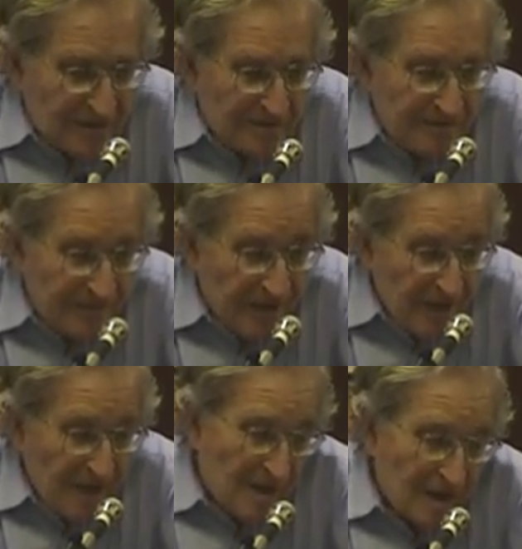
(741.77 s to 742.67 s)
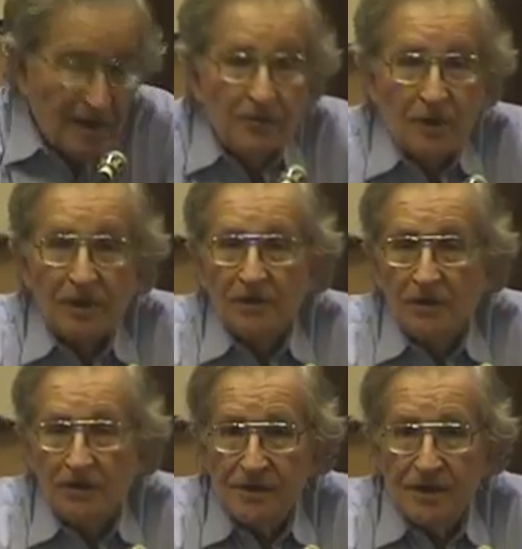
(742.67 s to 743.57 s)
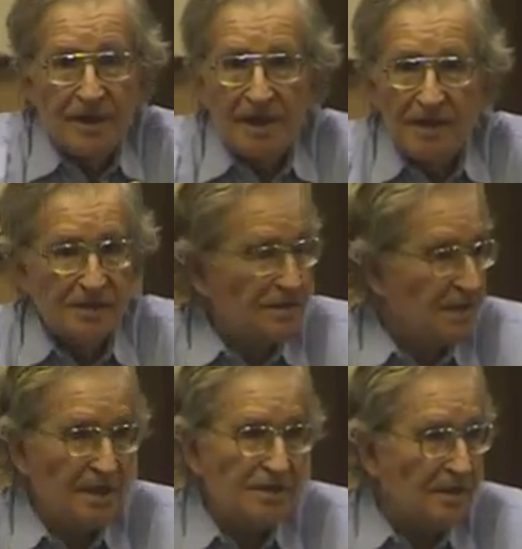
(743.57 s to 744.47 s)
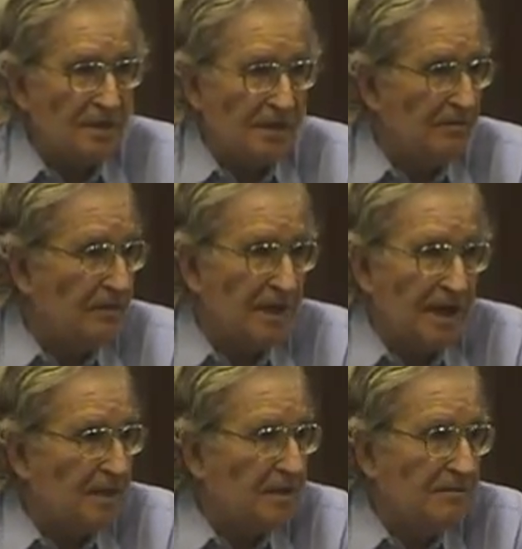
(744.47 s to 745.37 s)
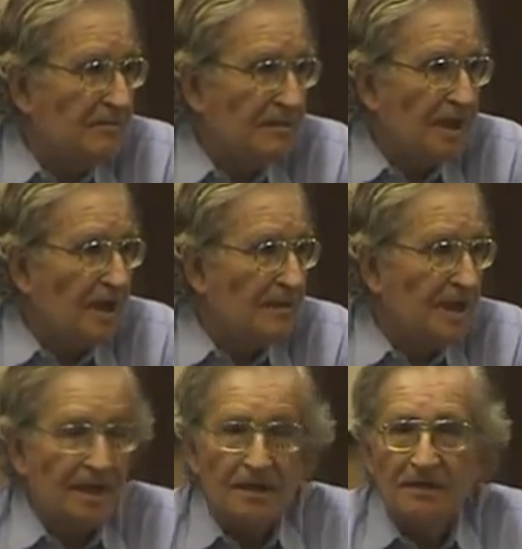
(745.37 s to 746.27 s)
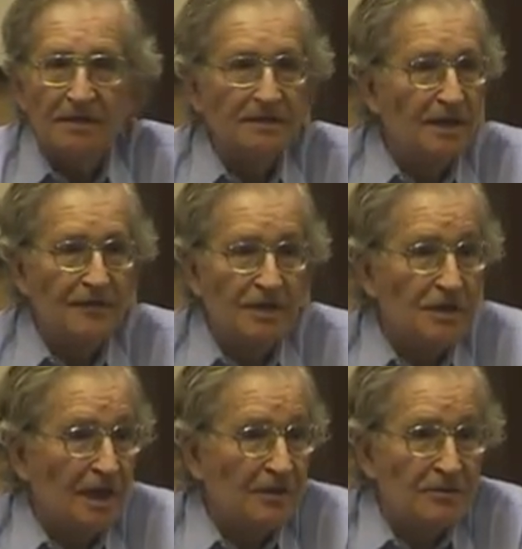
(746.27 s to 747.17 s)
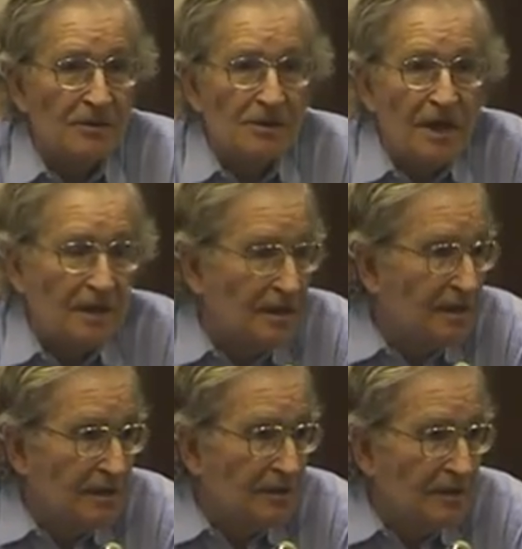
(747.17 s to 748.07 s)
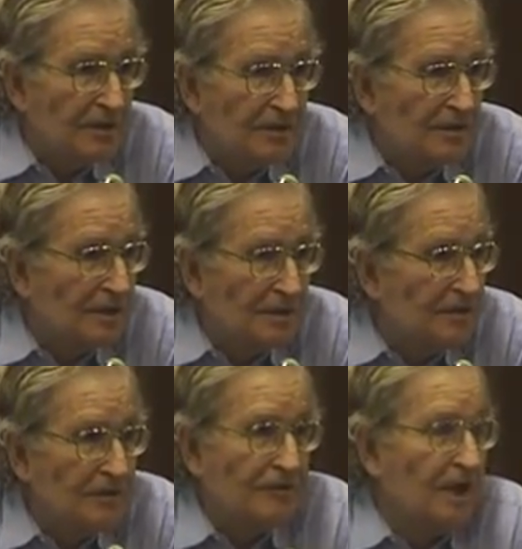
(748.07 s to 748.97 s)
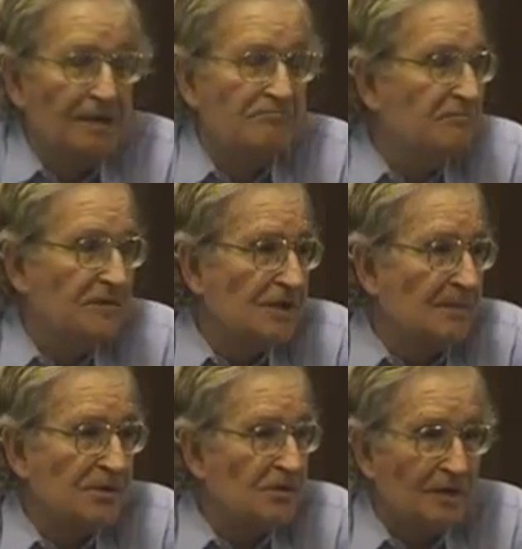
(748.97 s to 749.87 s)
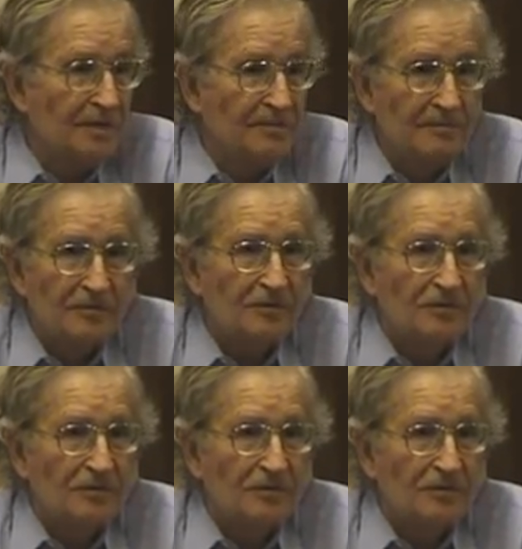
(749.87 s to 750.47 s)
The world also, and it's easy, without commenting, if you check through the scholarly literature, you'll find the same story all the time,